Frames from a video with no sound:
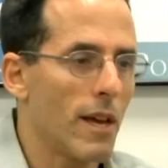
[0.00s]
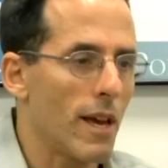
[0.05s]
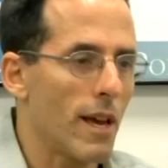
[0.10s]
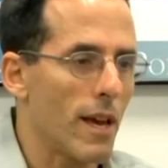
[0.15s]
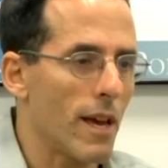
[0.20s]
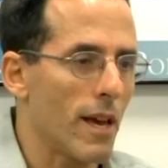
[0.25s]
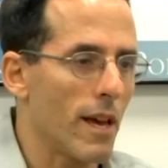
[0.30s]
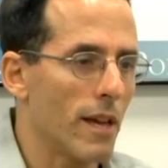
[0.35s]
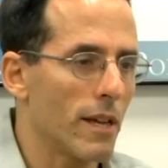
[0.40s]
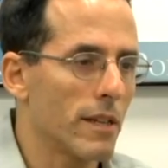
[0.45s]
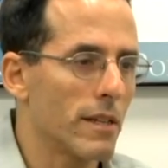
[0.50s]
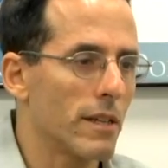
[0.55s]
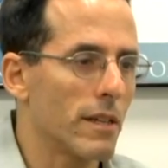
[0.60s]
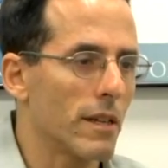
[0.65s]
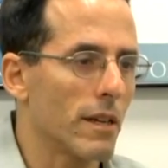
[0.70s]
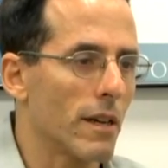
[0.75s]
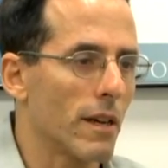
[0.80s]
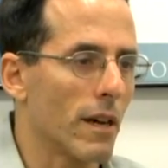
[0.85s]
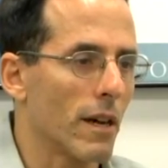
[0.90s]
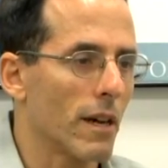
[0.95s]
And
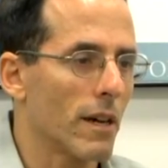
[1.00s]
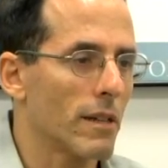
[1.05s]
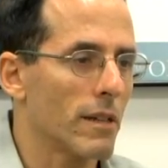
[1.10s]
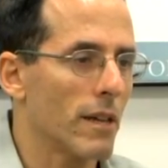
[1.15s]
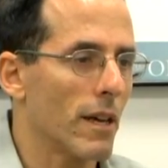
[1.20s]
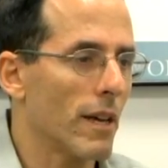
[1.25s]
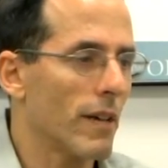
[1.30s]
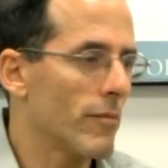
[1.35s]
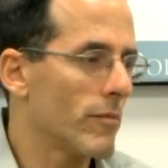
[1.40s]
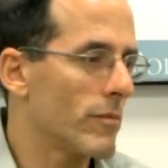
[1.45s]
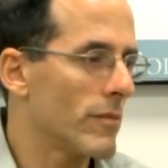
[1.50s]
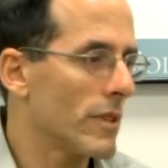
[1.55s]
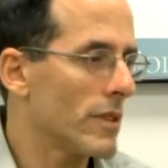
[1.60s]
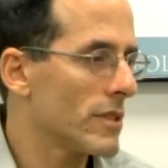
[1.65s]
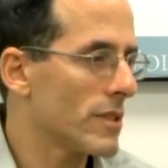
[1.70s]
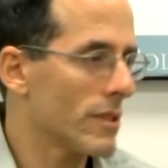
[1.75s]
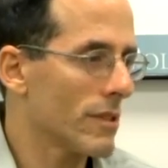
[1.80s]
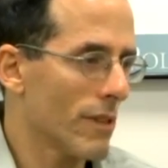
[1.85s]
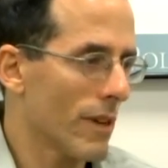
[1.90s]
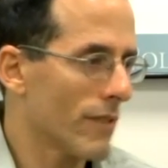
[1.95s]
they
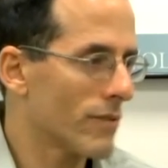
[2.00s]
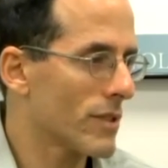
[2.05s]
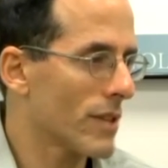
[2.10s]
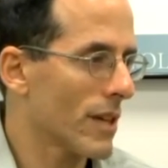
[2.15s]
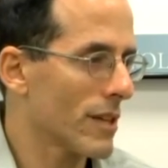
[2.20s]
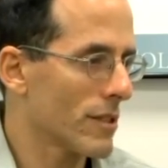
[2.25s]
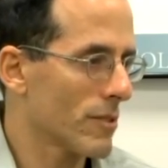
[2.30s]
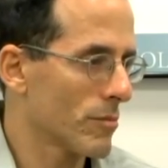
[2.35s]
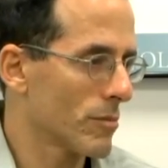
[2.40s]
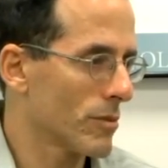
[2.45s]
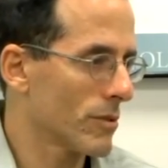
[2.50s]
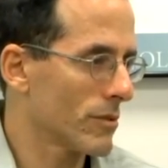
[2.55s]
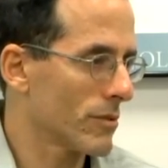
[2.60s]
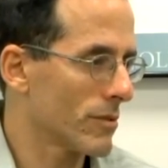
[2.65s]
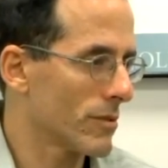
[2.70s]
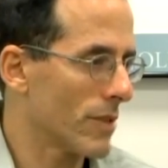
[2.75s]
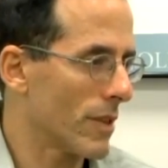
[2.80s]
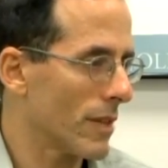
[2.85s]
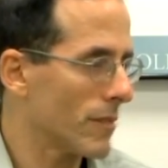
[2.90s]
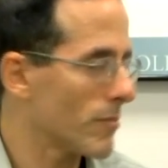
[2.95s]
still have sizable
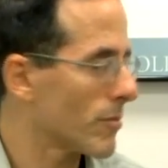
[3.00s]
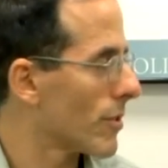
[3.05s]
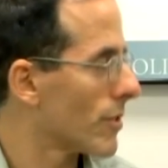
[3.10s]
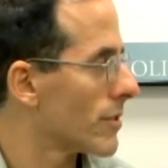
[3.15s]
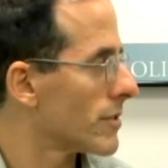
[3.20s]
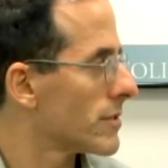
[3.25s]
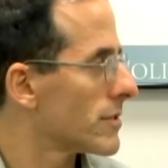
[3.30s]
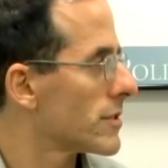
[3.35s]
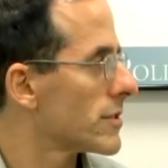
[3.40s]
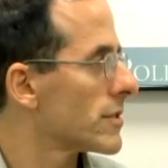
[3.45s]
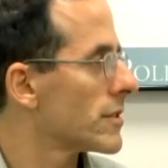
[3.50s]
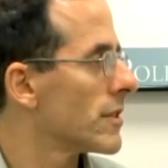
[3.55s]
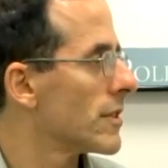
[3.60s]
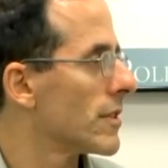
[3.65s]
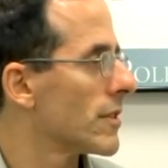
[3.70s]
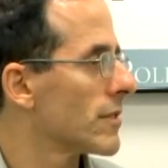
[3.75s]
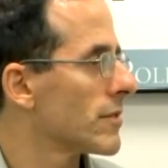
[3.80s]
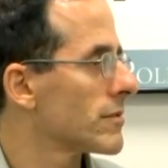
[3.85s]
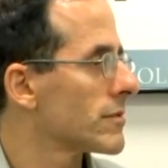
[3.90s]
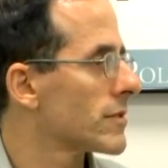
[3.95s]
debt burdens, you
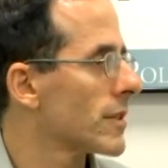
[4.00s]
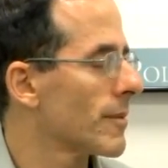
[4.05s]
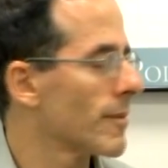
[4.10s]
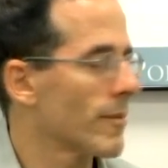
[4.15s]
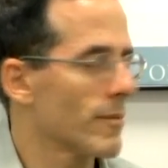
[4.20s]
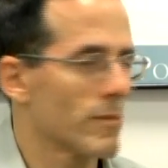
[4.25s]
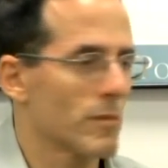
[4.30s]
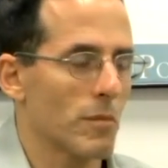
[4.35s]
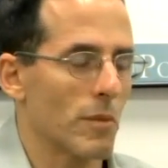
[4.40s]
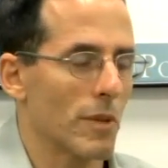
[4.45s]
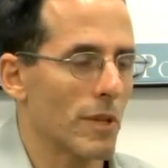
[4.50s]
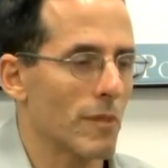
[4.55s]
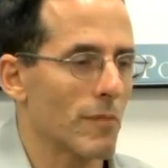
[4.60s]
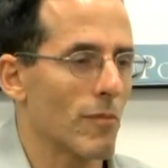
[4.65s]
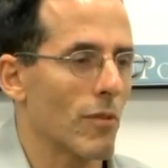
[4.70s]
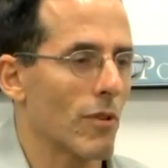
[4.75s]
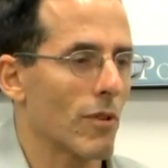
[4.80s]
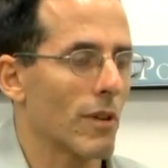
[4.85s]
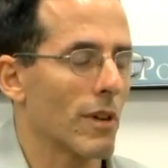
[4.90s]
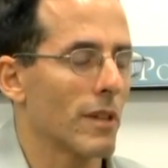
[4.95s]
know, some of them spending
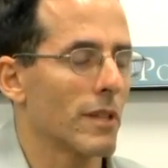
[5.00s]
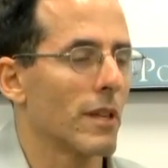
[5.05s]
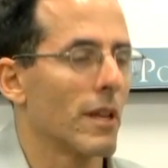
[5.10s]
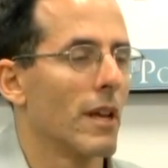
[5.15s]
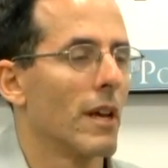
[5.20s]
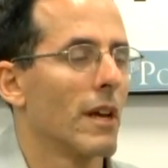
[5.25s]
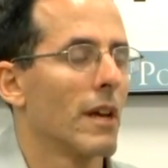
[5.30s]
more on